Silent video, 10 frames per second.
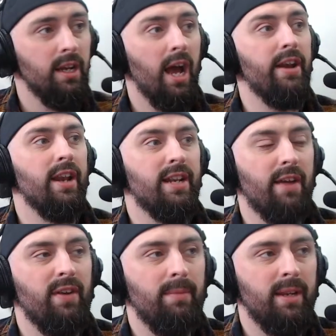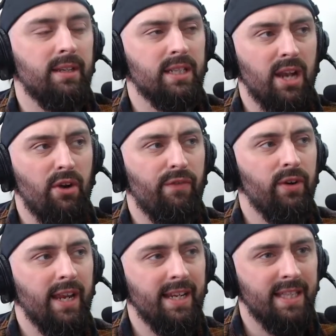And it definitely means that
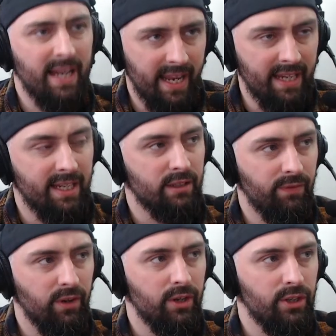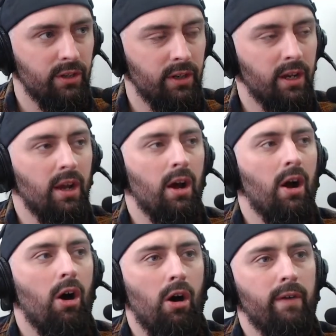Seraphon is the latest version
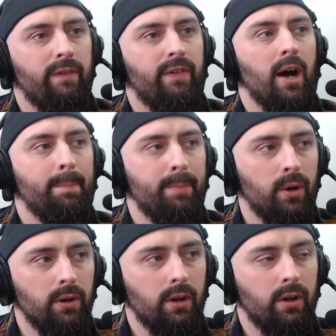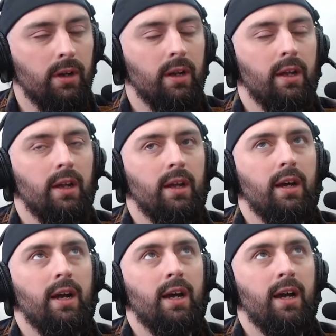of a book,
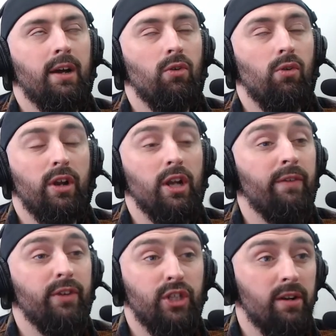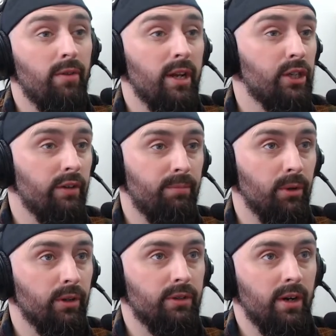or of a generation of
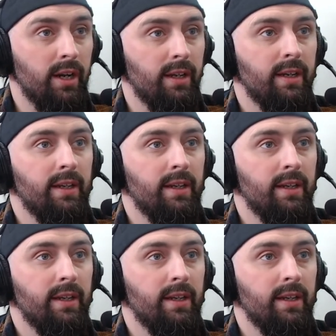books, right?